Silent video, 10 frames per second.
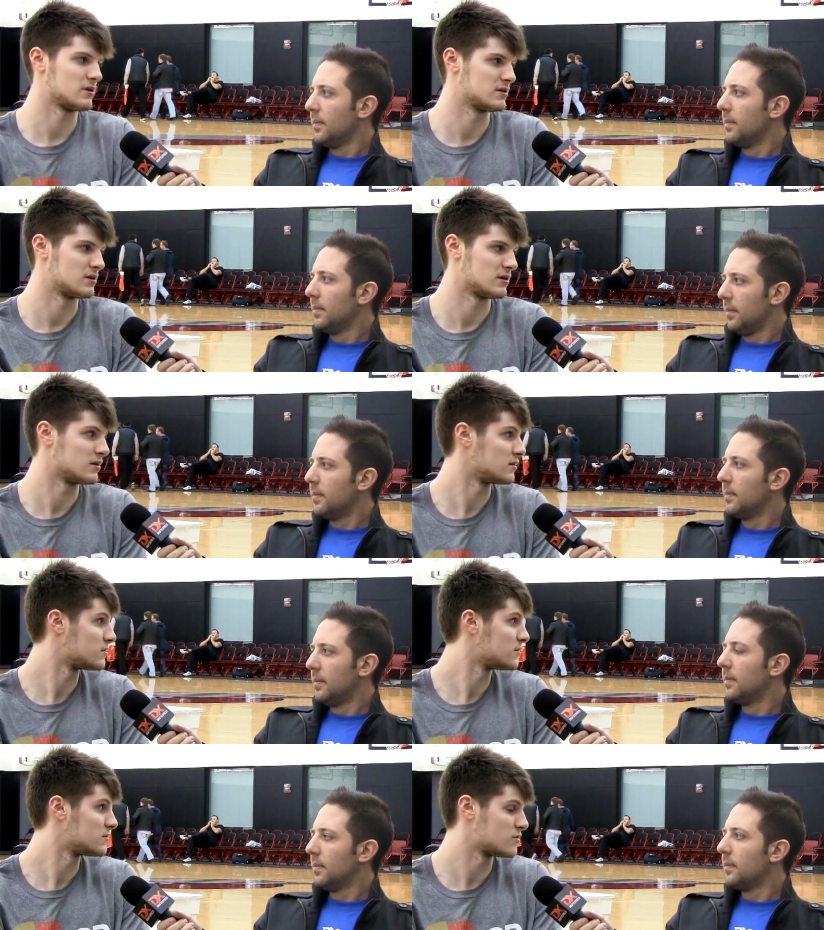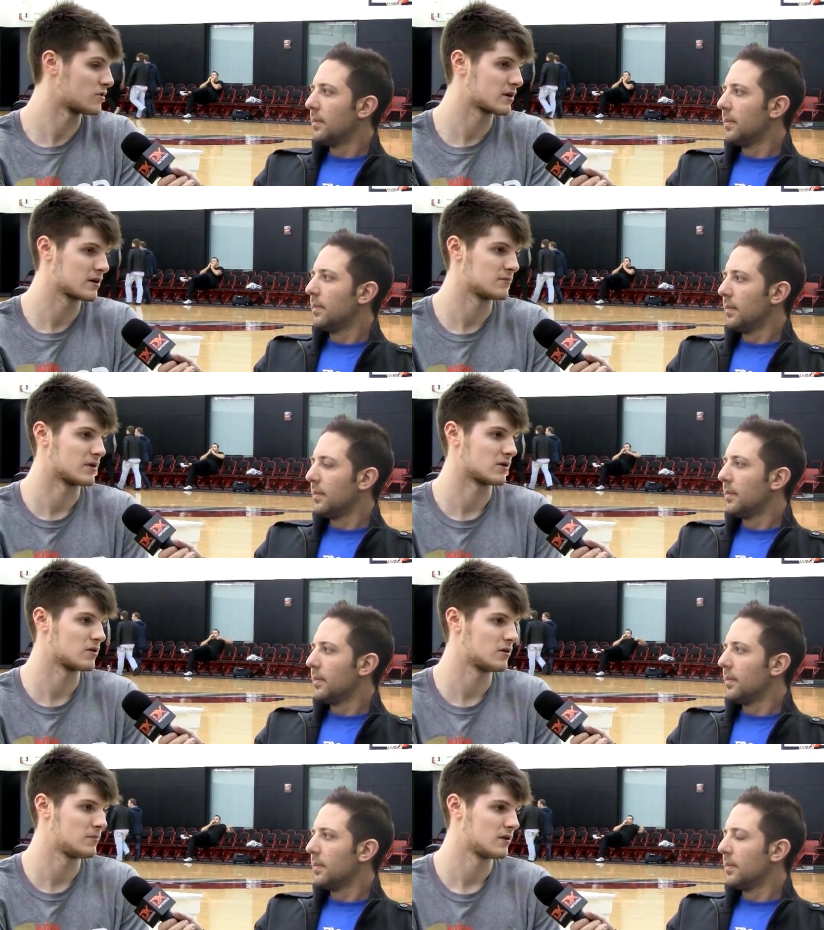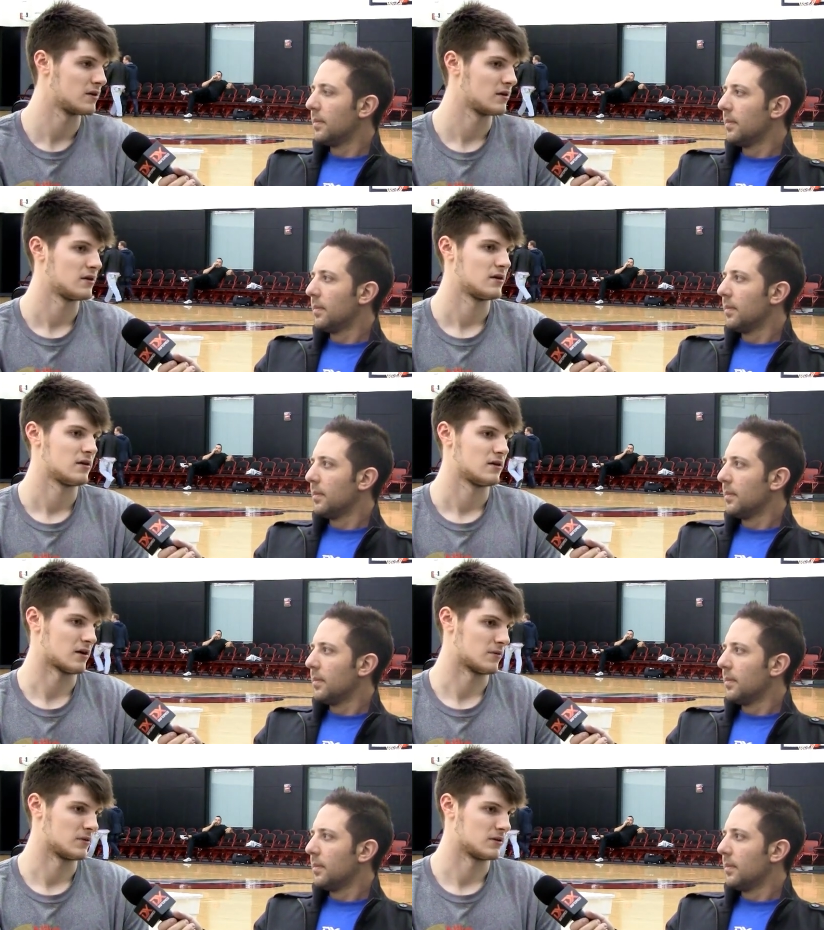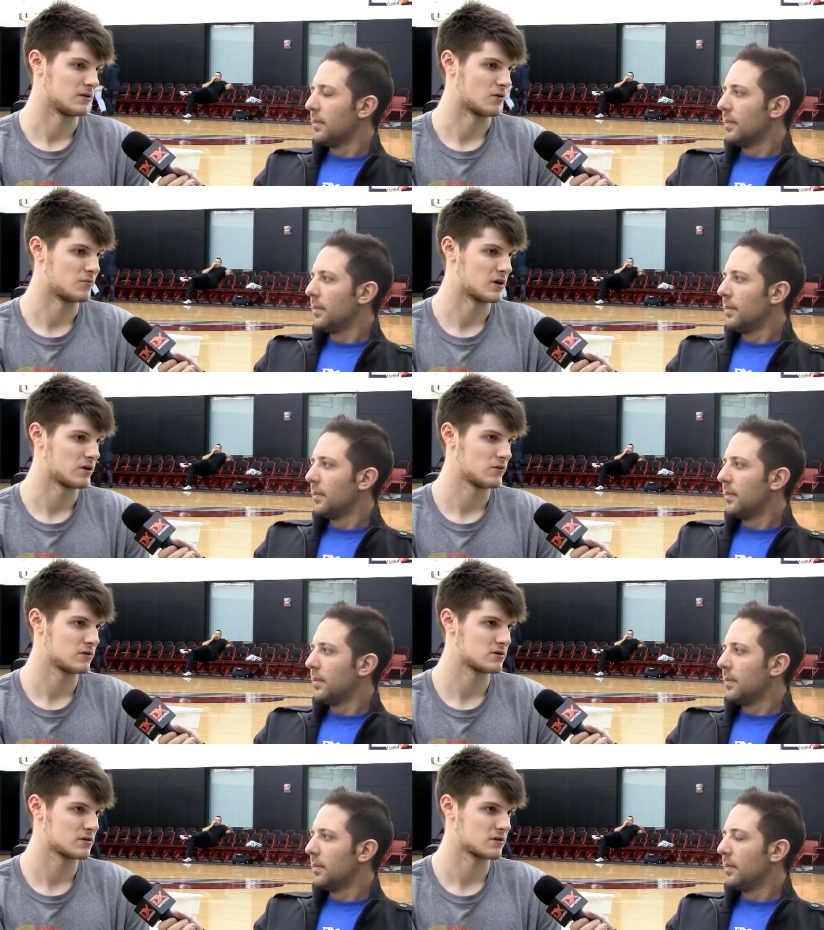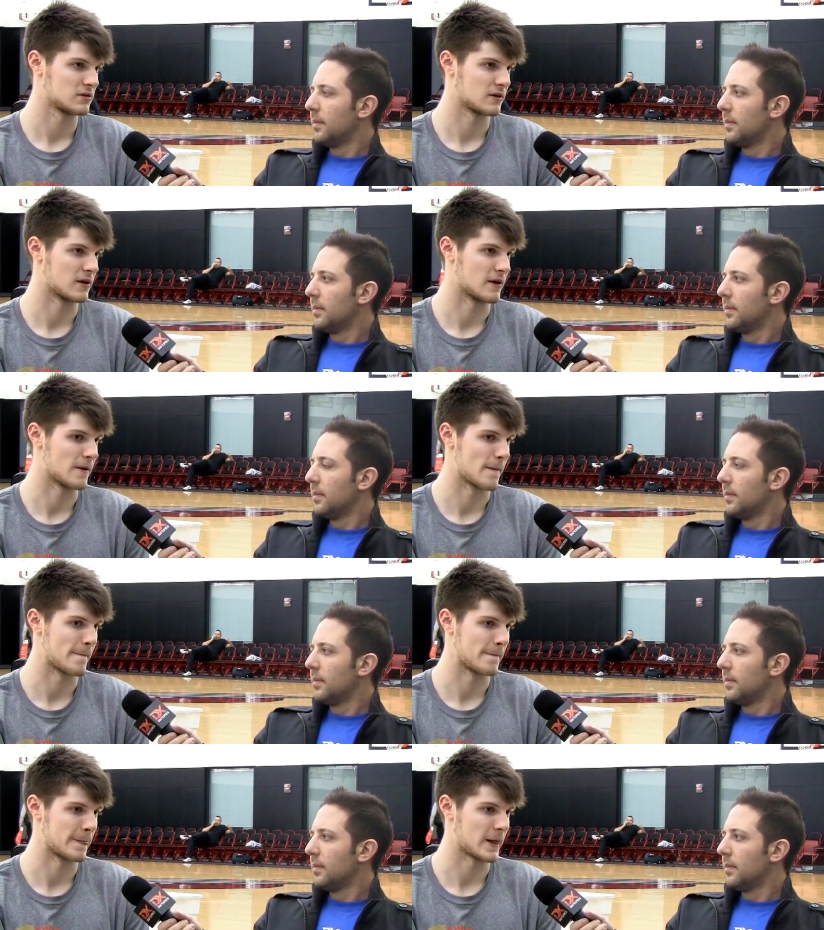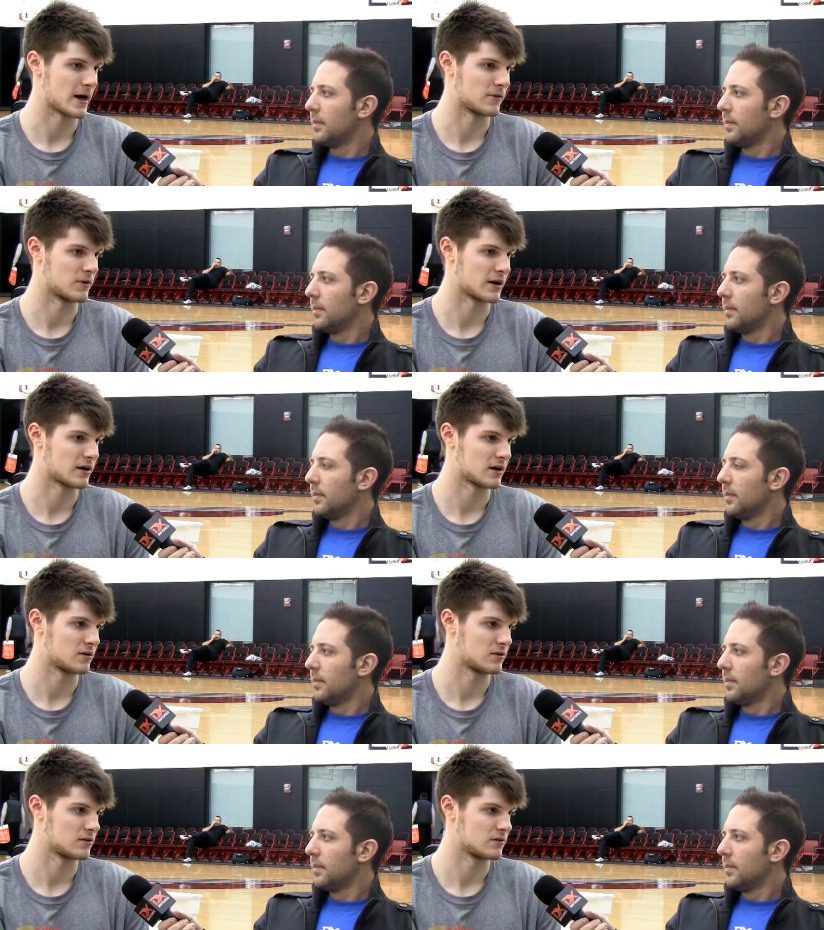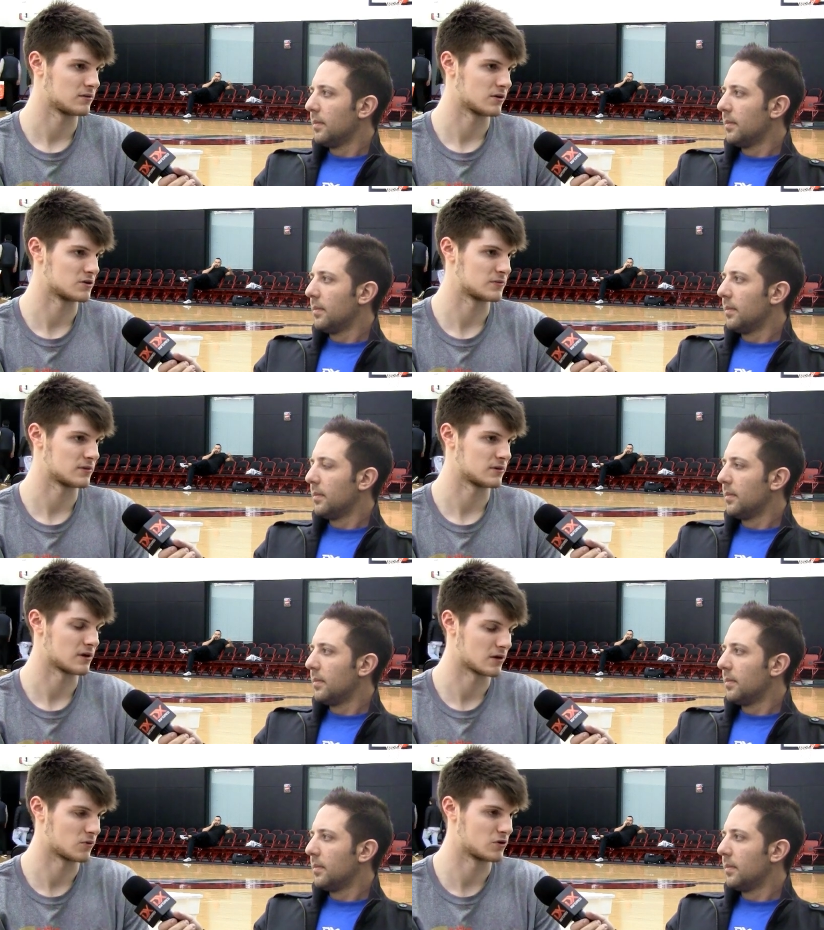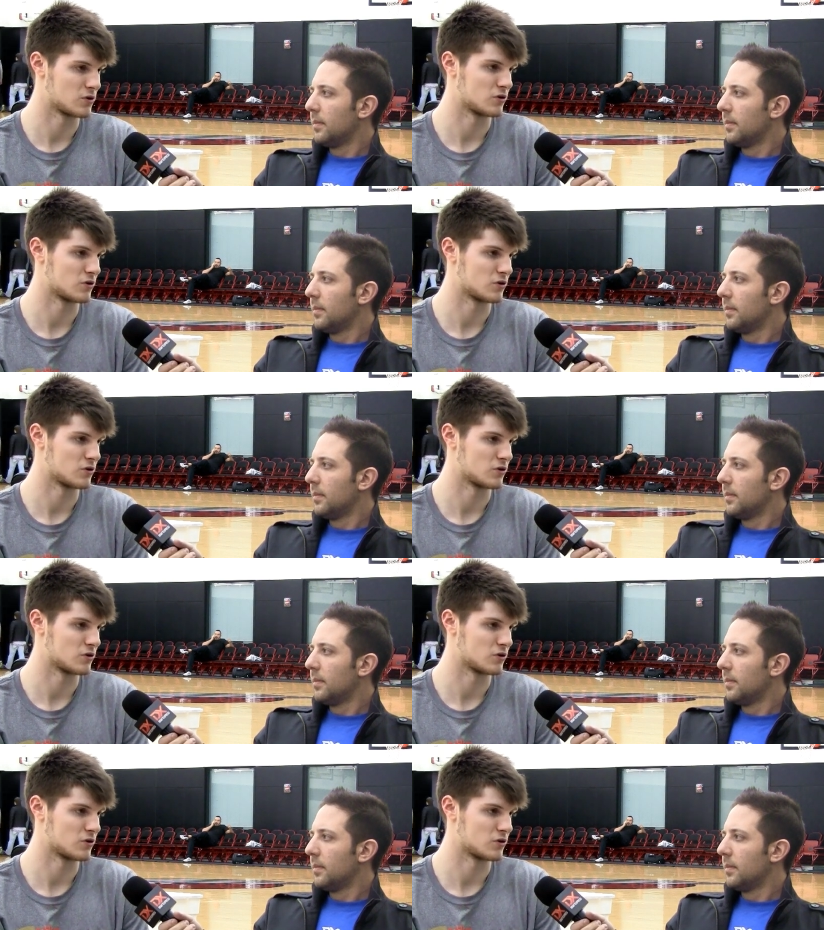Speaker 1: in the Turkey in my club. I mean Obradovic. Um, I, I got I, I want to